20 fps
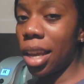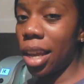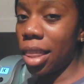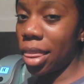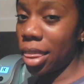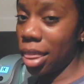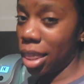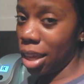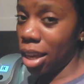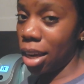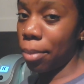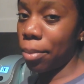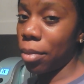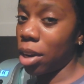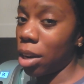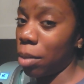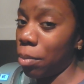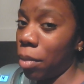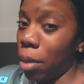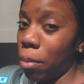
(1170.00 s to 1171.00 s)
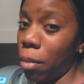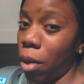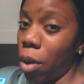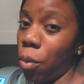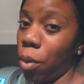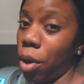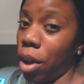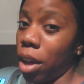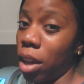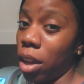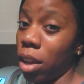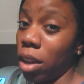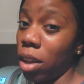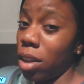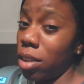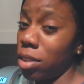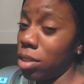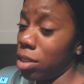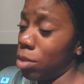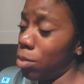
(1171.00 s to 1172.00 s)
and then I'm going to make my way
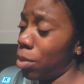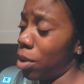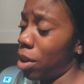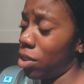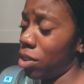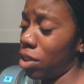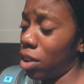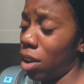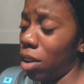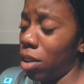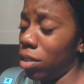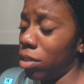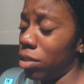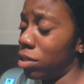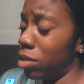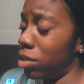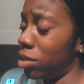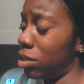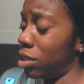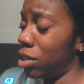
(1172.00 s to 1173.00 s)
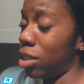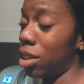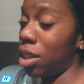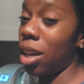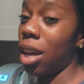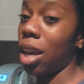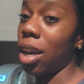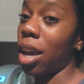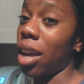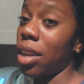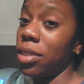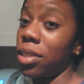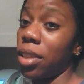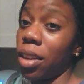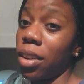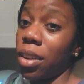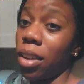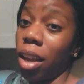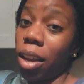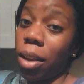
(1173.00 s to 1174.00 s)
into the bed, y'all. I gotta say
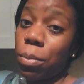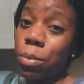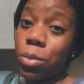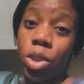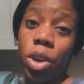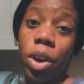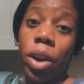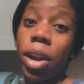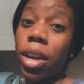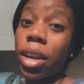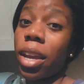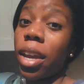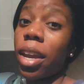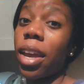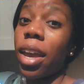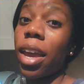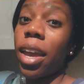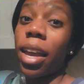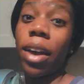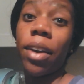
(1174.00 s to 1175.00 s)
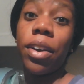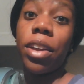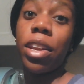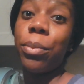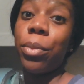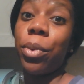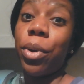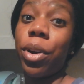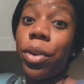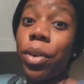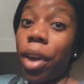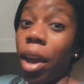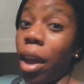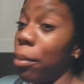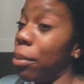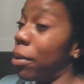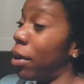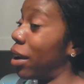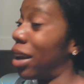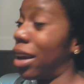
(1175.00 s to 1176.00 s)
goodnight. I'm sorry I can't hang out anymore,
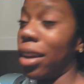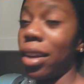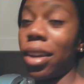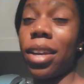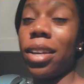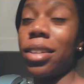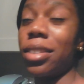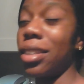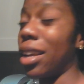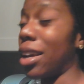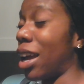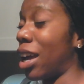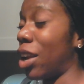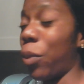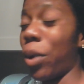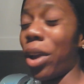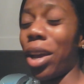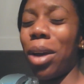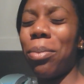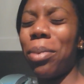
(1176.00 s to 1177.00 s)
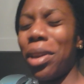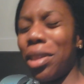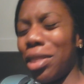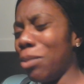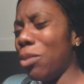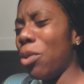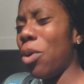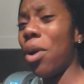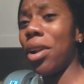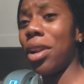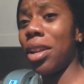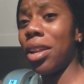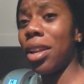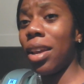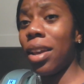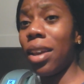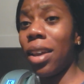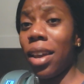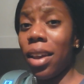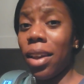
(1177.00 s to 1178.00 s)
okay? But I got kids and I gotta wake up in the morning
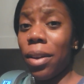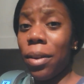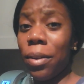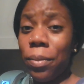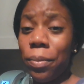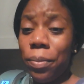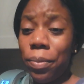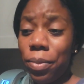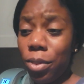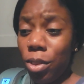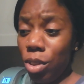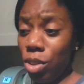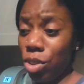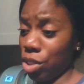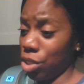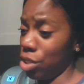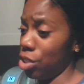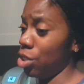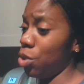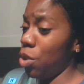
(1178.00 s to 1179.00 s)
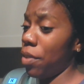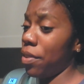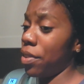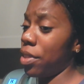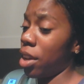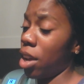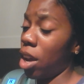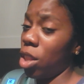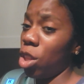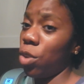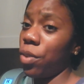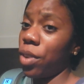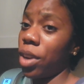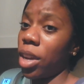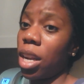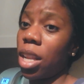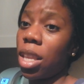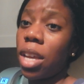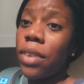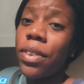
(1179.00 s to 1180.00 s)
just to do everything all over
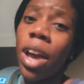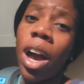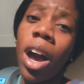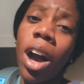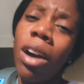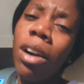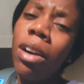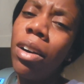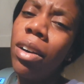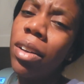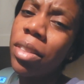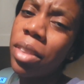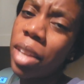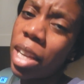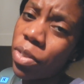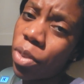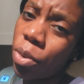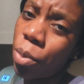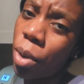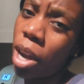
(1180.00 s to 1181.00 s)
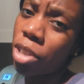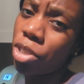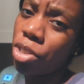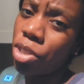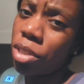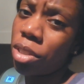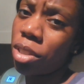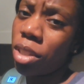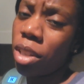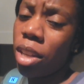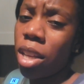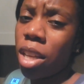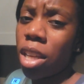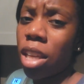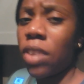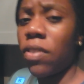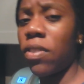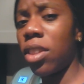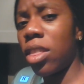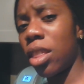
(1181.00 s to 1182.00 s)
again. I love y'all. Thanks for watching.
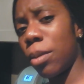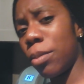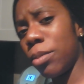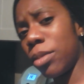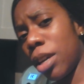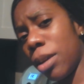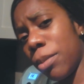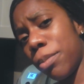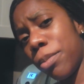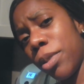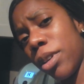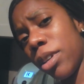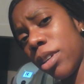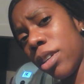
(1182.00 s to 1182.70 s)
Give it a thumbs up.